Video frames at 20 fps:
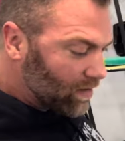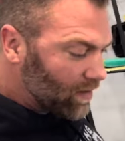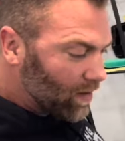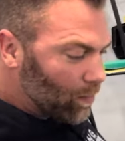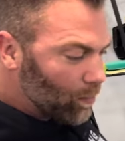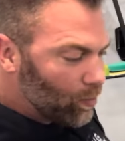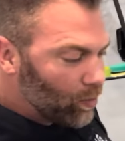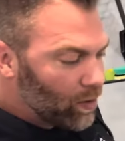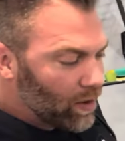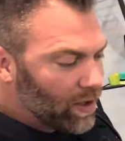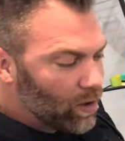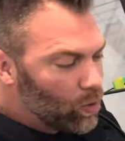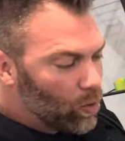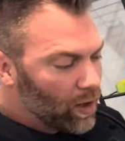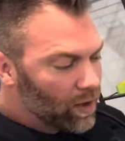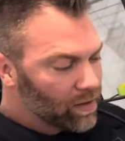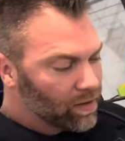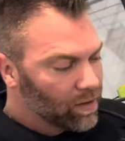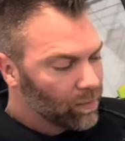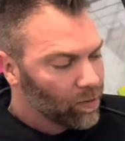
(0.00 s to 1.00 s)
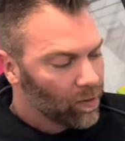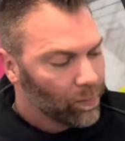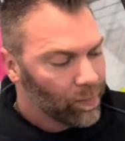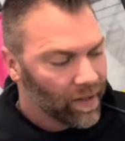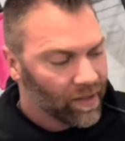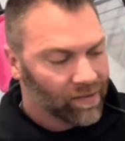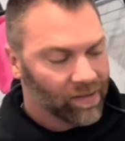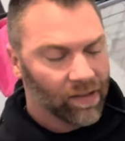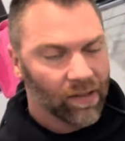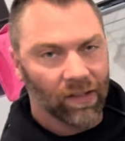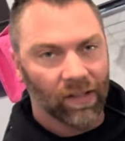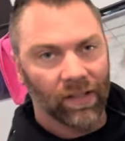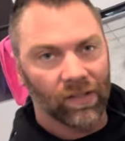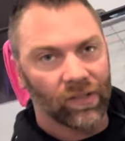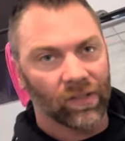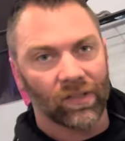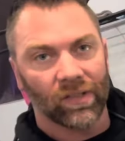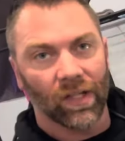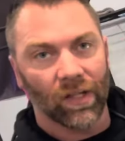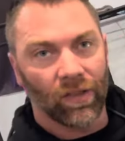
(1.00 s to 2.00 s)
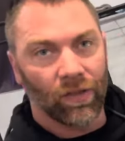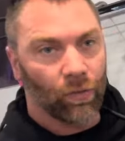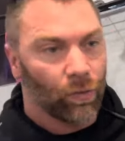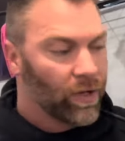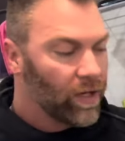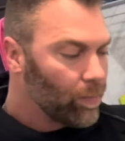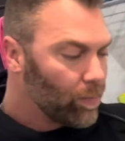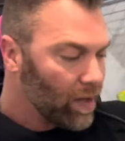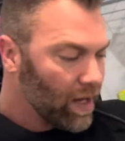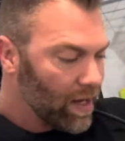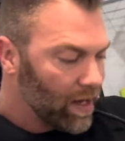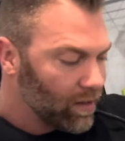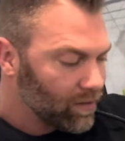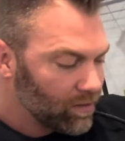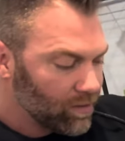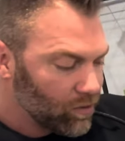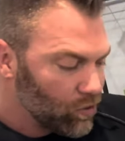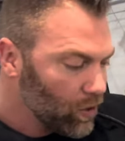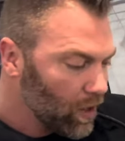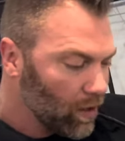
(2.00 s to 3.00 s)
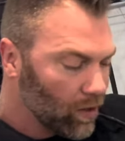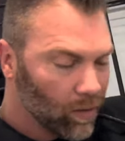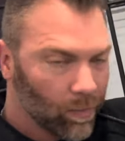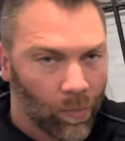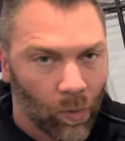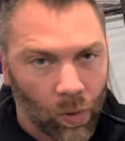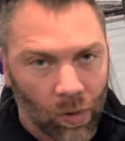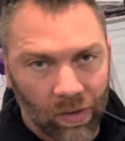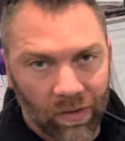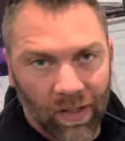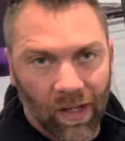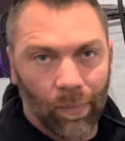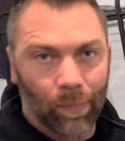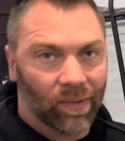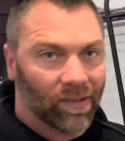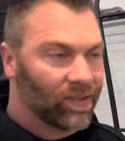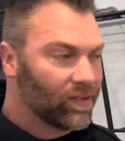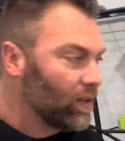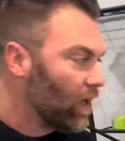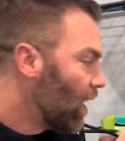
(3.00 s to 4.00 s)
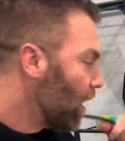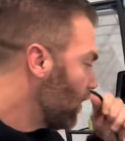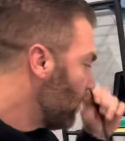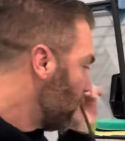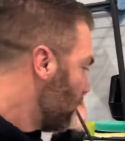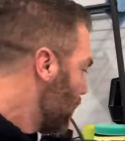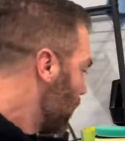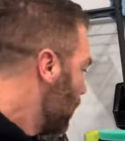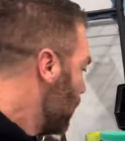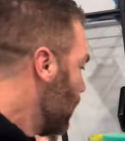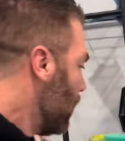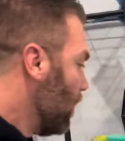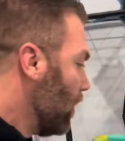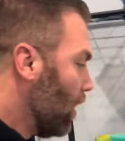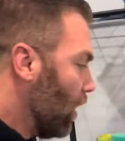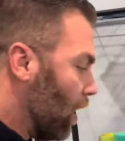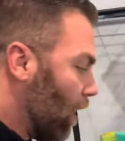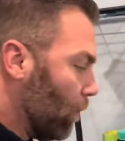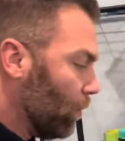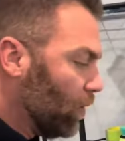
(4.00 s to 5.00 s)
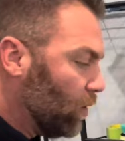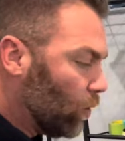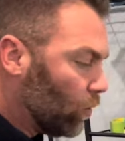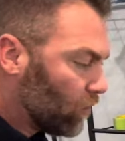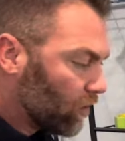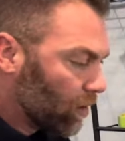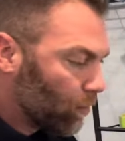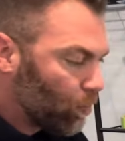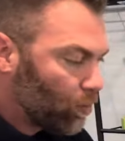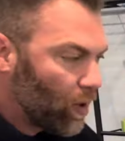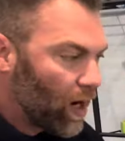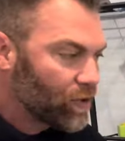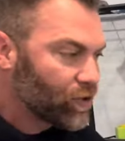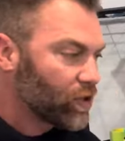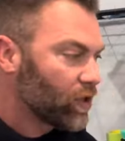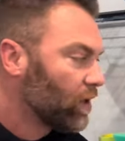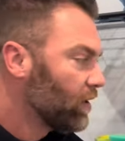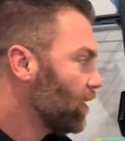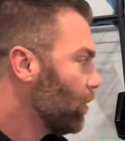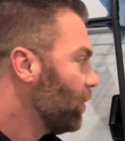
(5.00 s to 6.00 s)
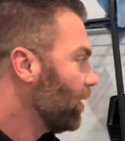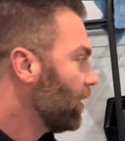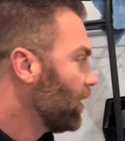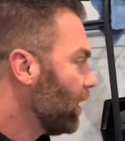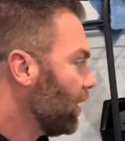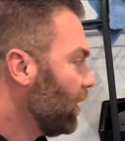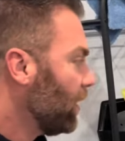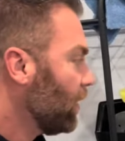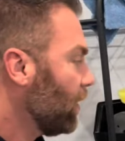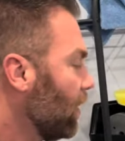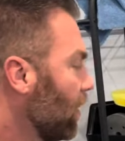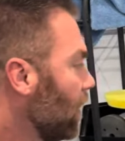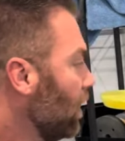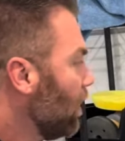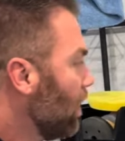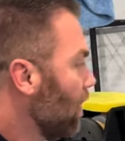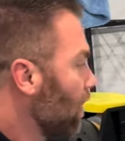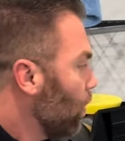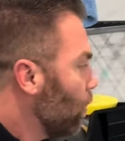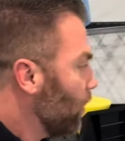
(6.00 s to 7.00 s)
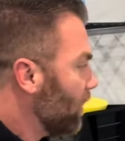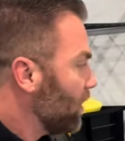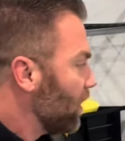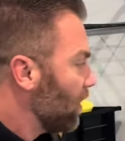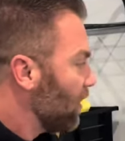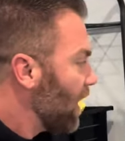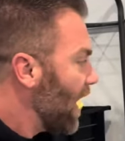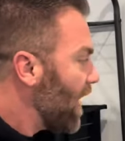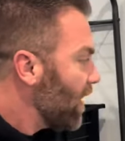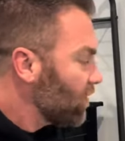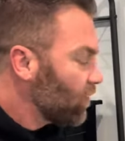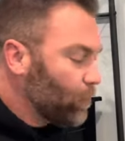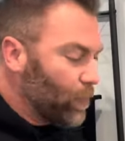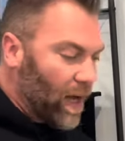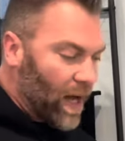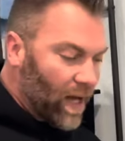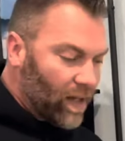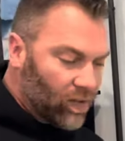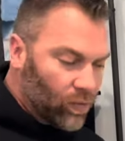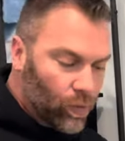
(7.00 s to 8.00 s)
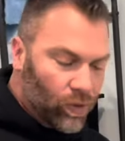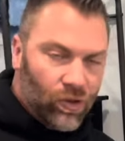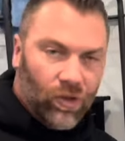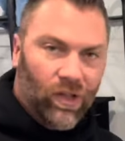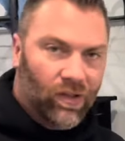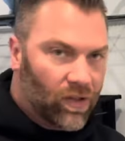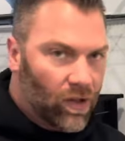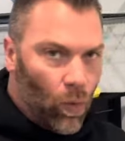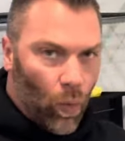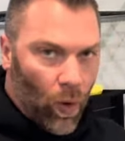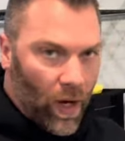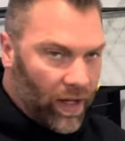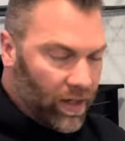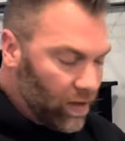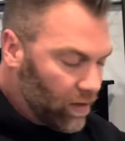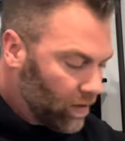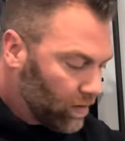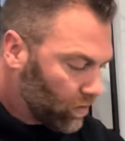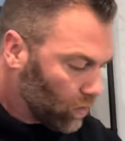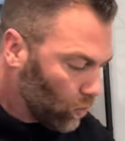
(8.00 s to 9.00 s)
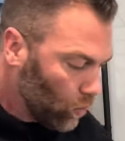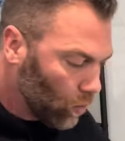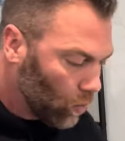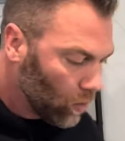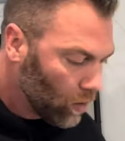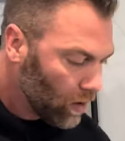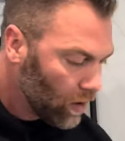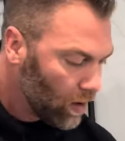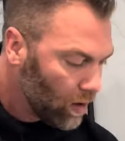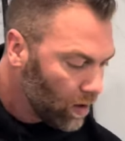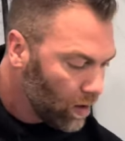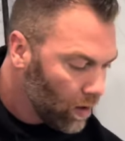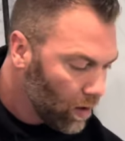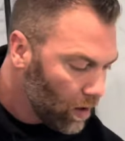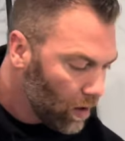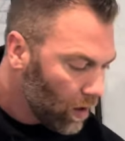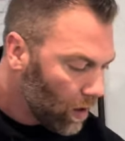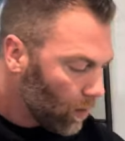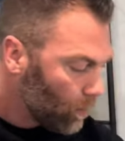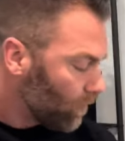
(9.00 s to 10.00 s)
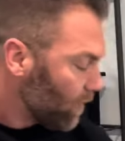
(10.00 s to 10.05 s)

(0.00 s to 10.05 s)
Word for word: done pretty quickly, but basically just a three pass checkerboard type of style. Um, using pressure in the beginning with the last pass with just the weight of the tool. Um,